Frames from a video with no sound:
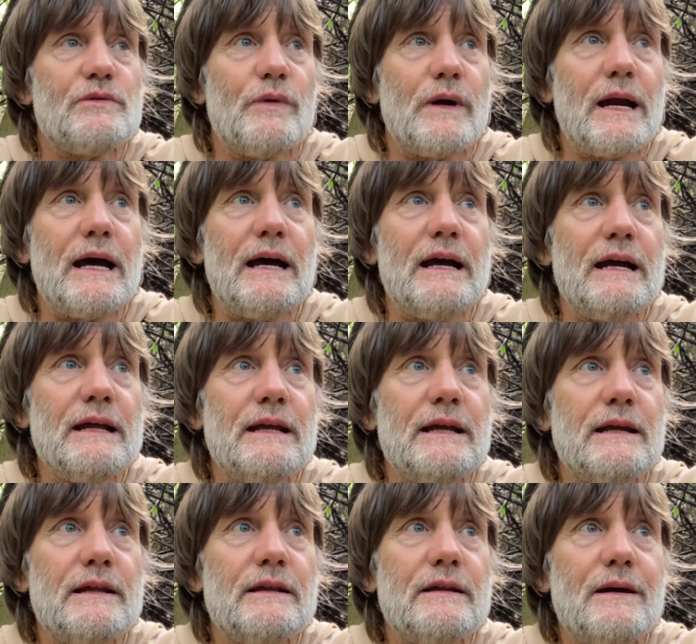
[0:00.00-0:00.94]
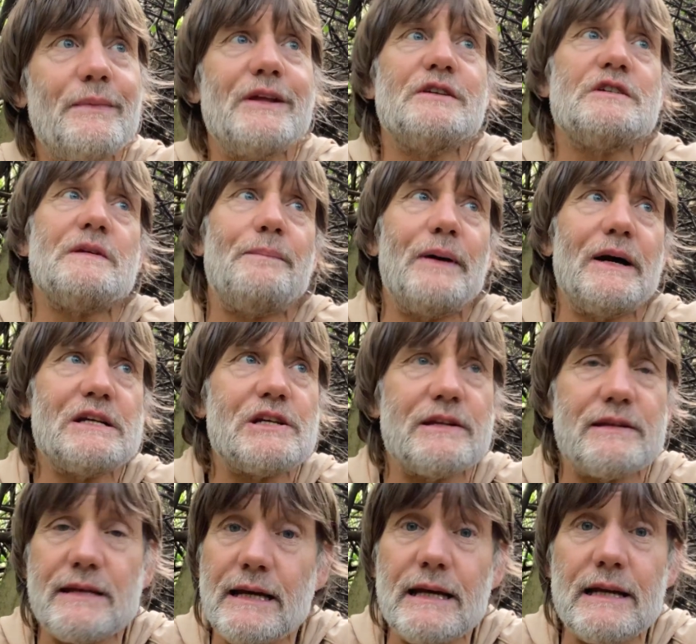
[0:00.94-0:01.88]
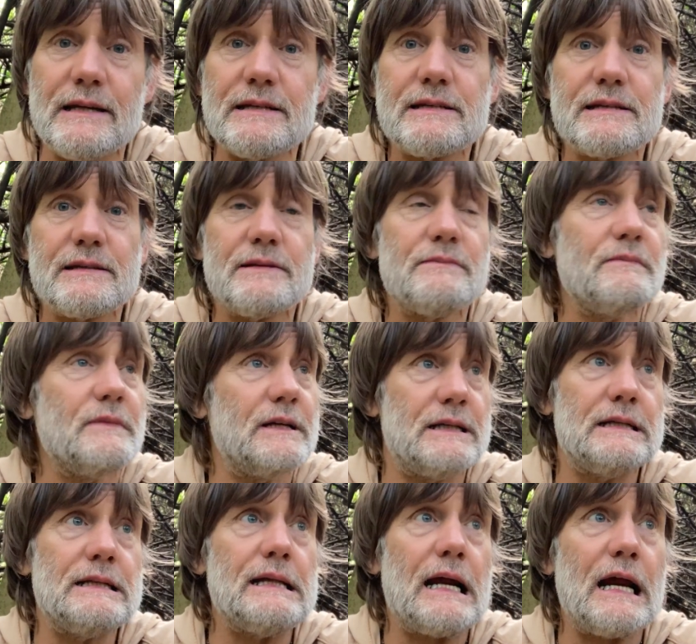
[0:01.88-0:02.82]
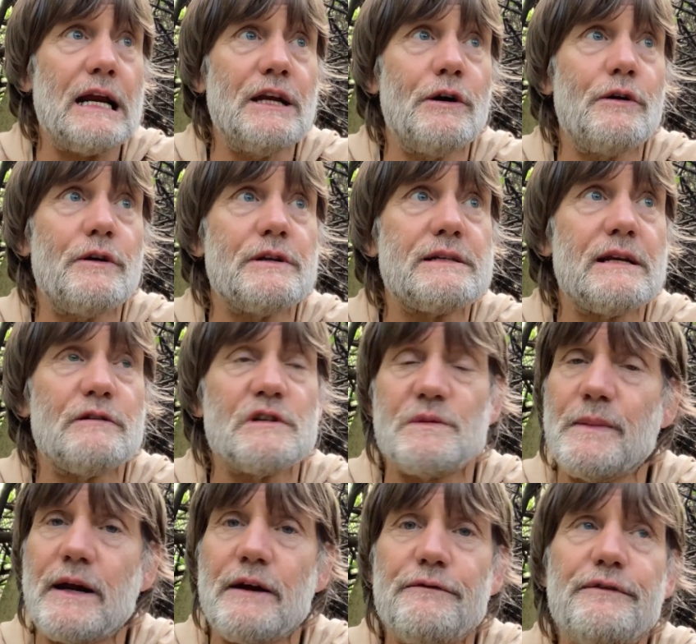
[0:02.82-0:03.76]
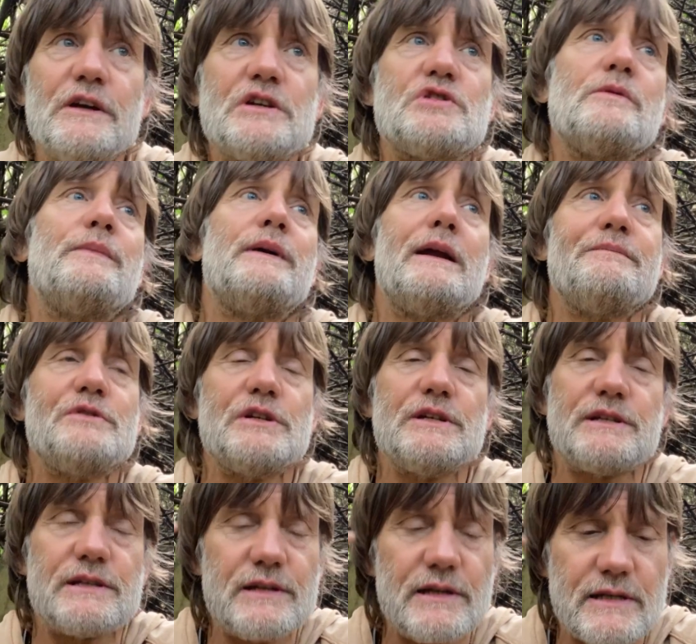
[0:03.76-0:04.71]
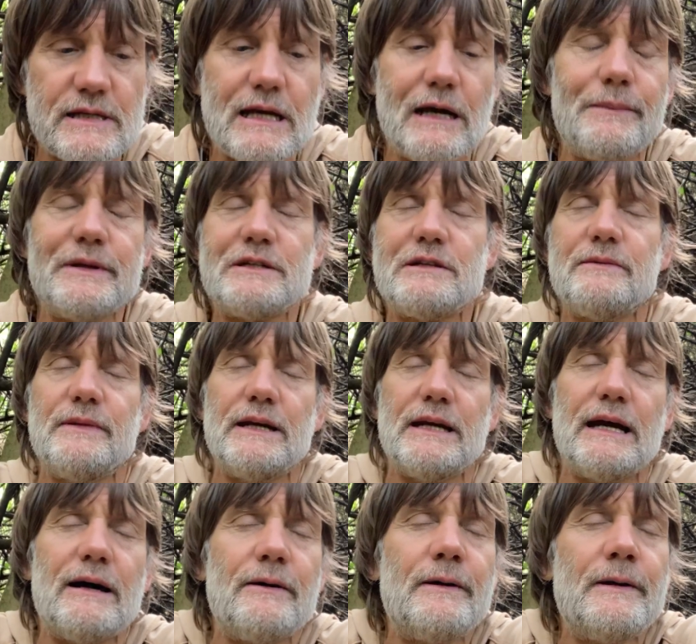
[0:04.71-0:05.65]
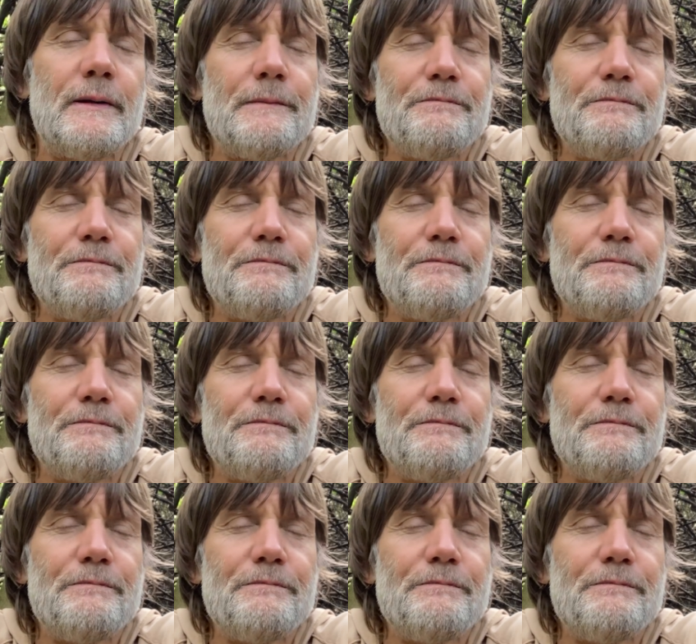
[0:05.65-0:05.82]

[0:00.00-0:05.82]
I mean, there's a bunch of things that I noticed that was beneficial, but it's coming to me now